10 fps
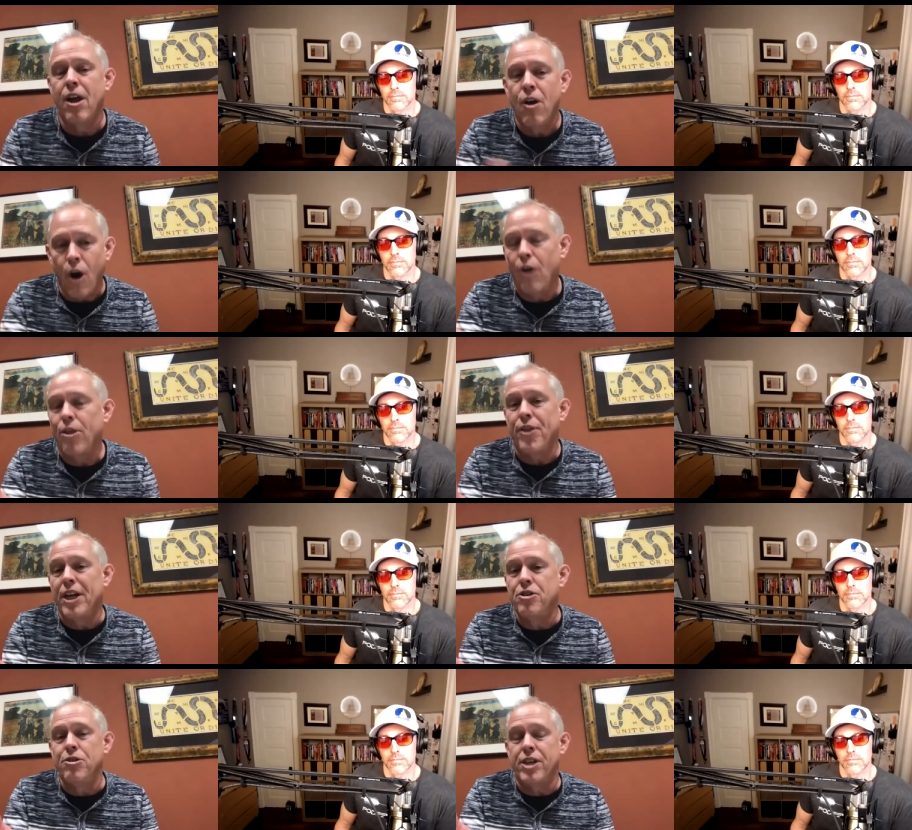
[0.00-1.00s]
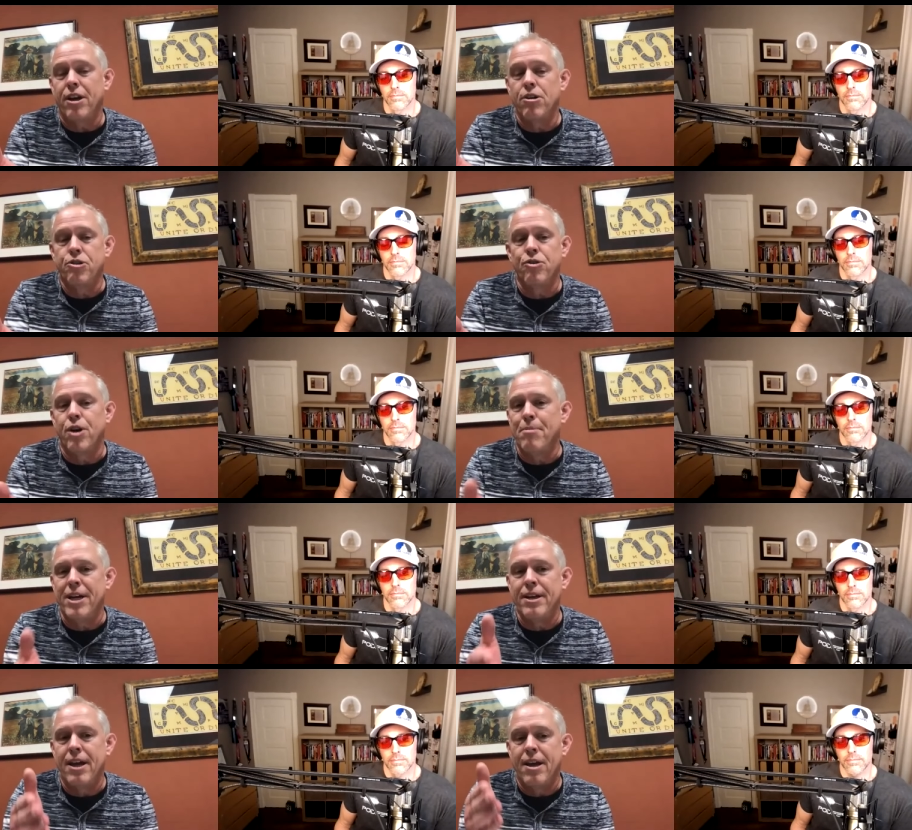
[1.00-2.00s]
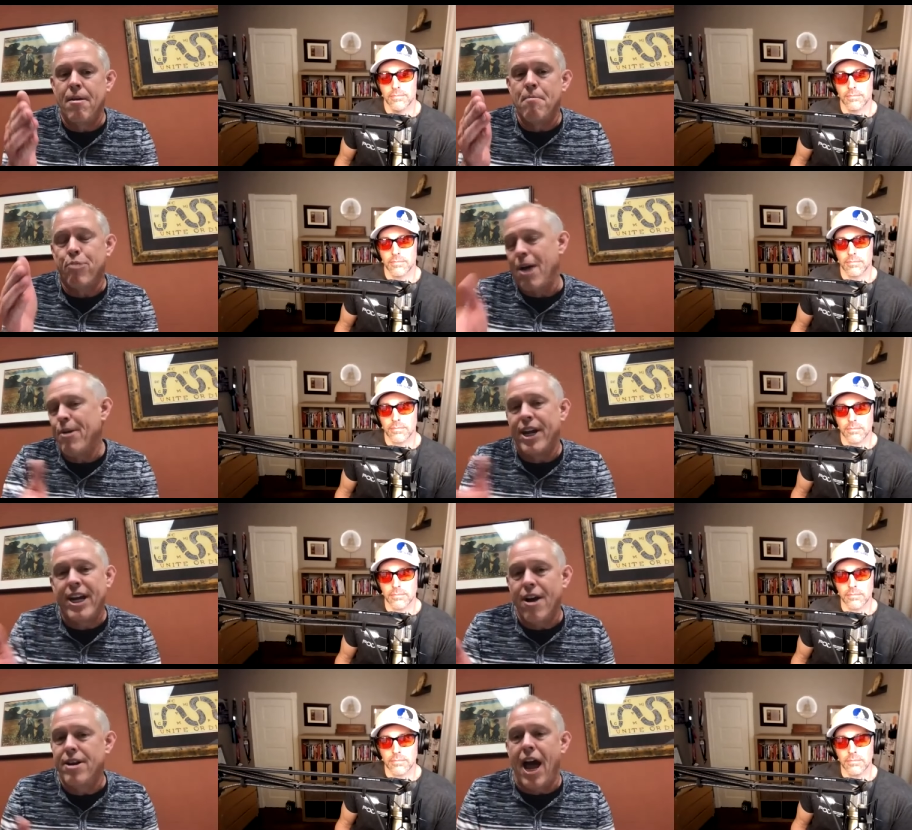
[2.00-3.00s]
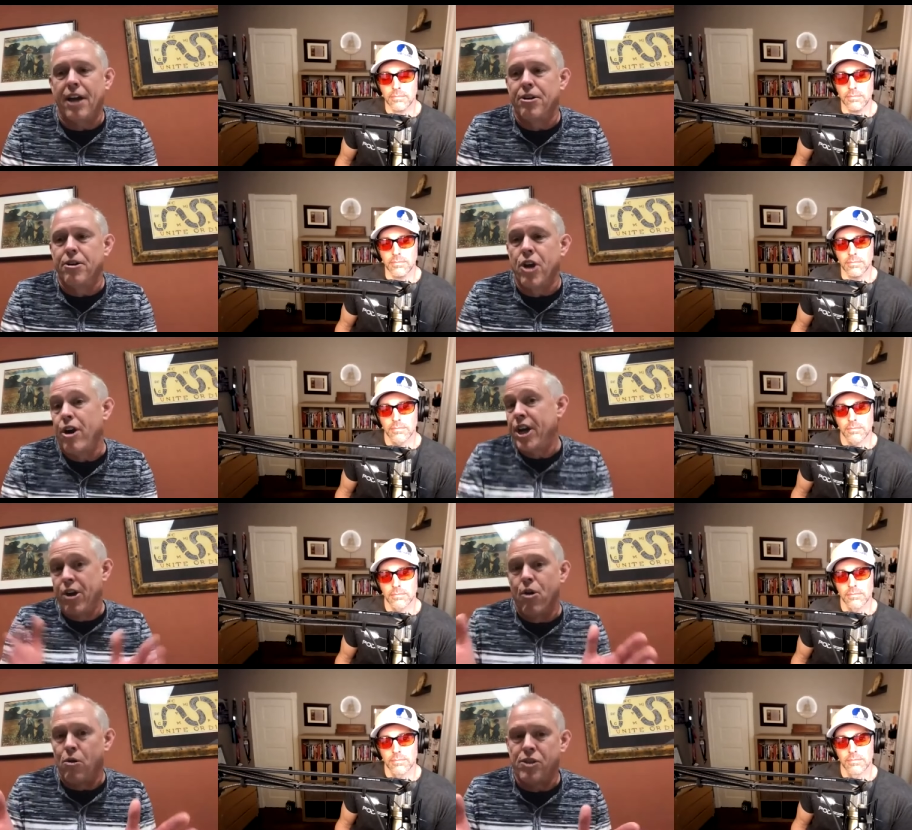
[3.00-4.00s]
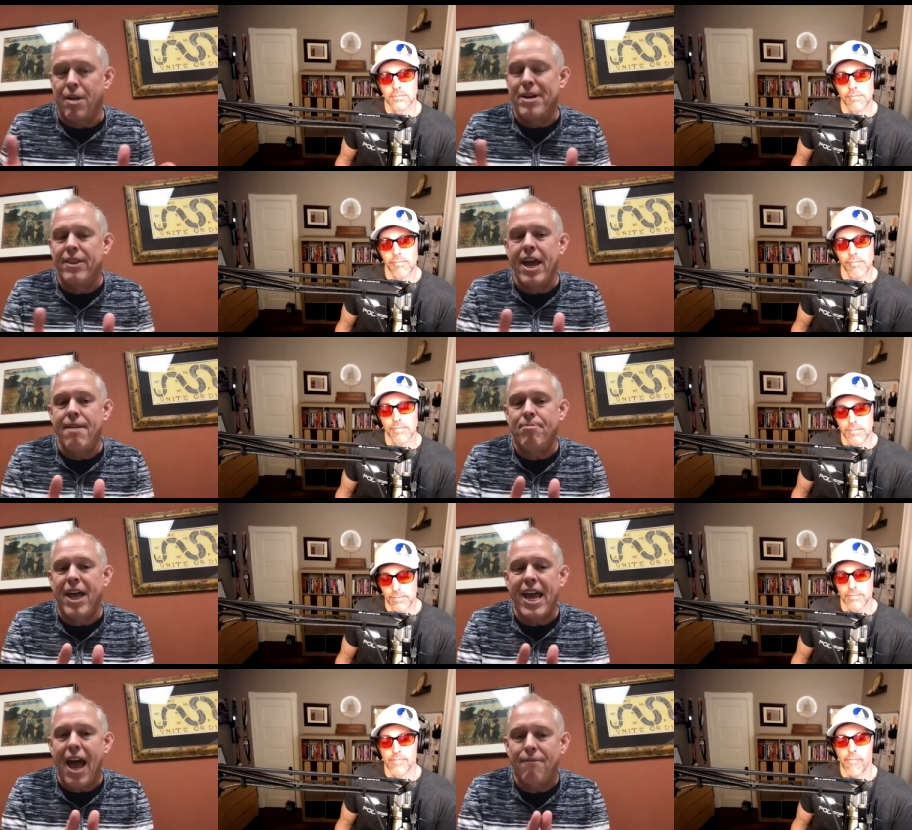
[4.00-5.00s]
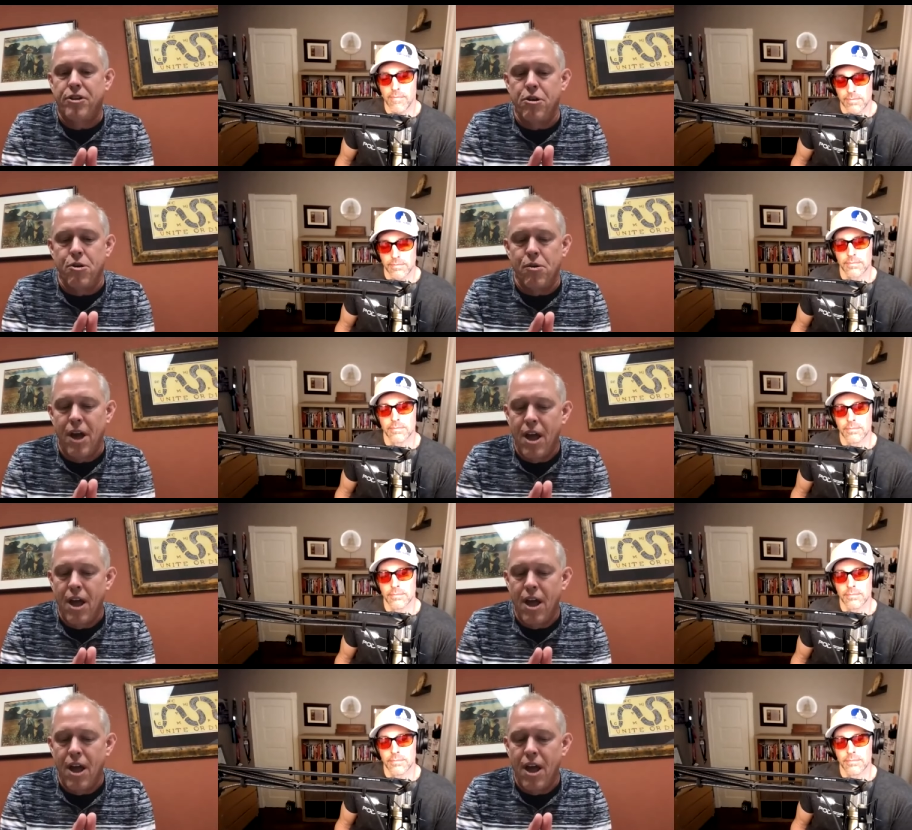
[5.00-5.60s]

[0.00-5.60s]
Speaker 1: All the things you said are true. I mean, primary care doctors are heroes. I mean, they they have to